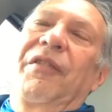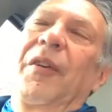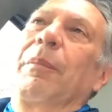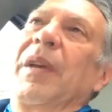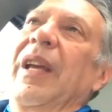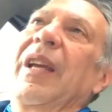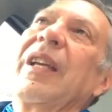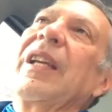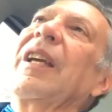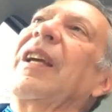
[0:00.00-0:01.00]
for
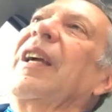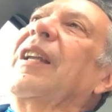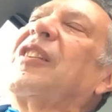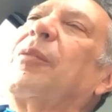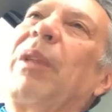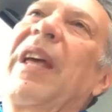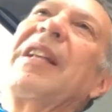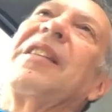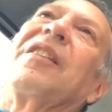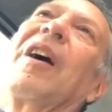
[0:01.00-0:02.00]
me, it
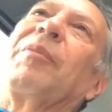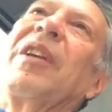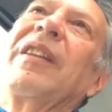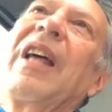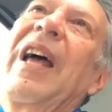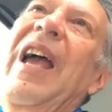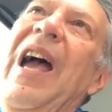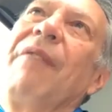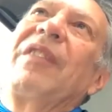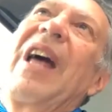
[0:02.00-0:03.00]
explains something that I
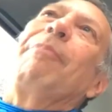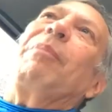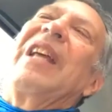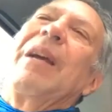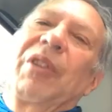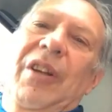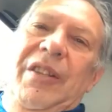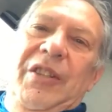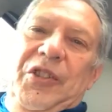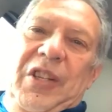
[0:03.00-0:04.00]
have not been able to
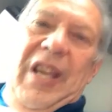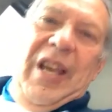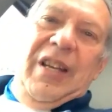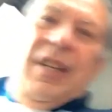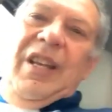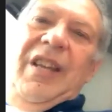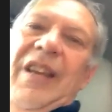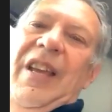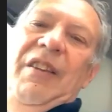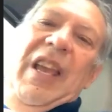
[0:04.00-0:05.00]
understand
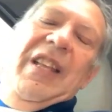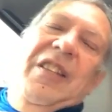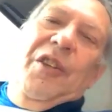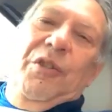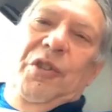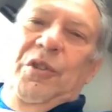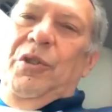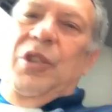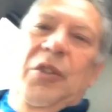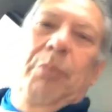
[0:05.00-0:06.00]
until
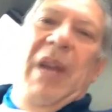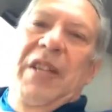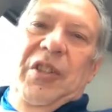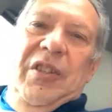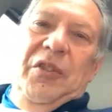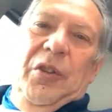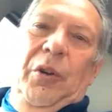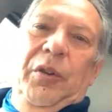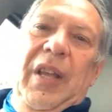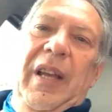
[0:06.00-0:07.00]
you just mentioned this
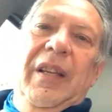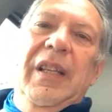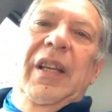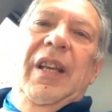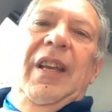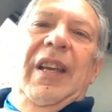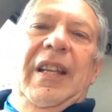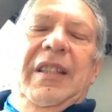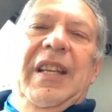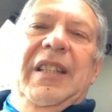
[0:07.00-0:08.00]
whole thing.
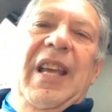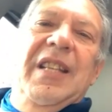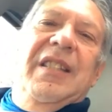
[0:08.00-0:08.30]
It's like